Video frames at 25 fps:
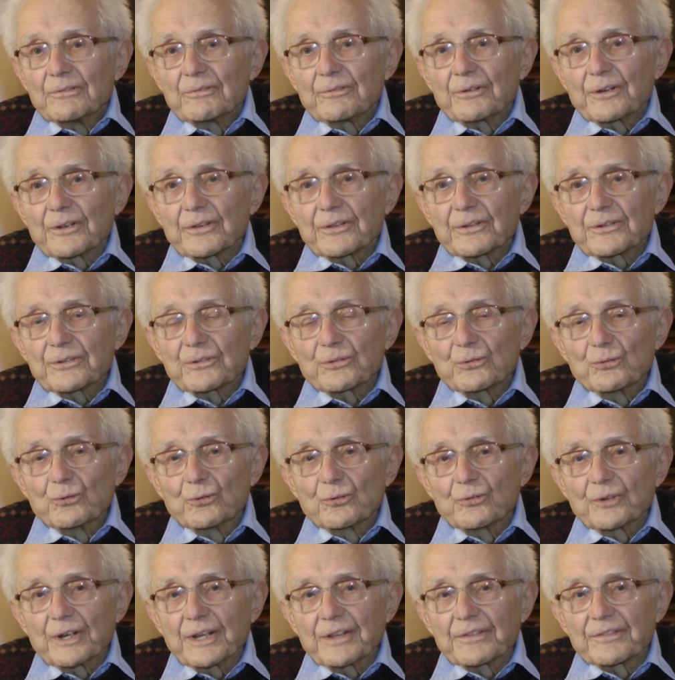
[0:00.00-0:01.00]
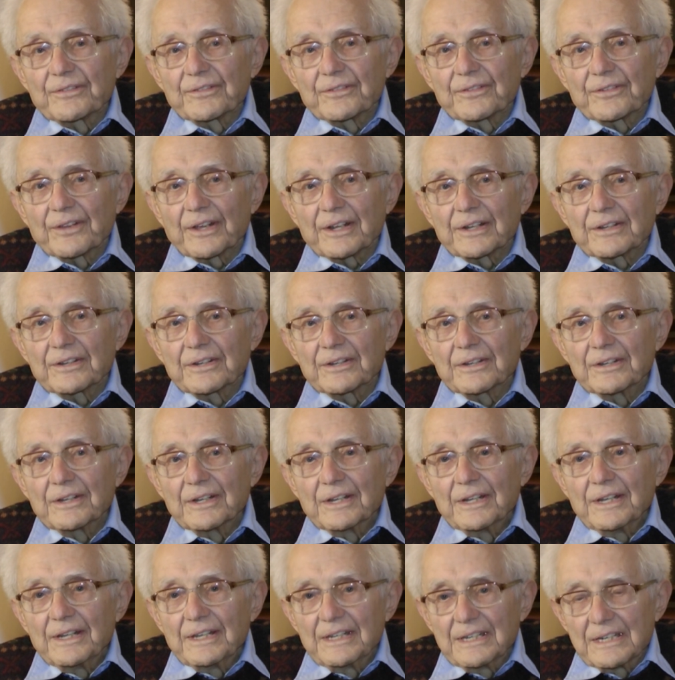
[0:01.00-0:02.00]
for the two reasons that
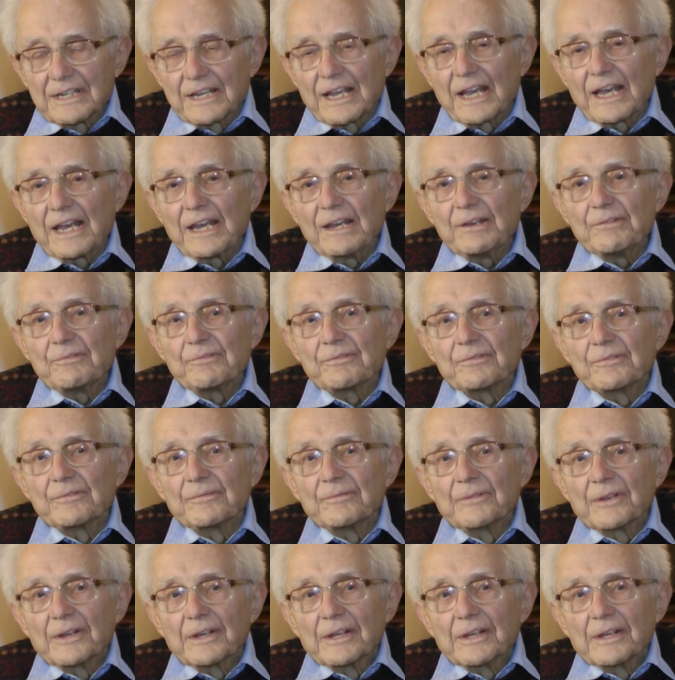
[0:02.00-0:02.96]
he gave,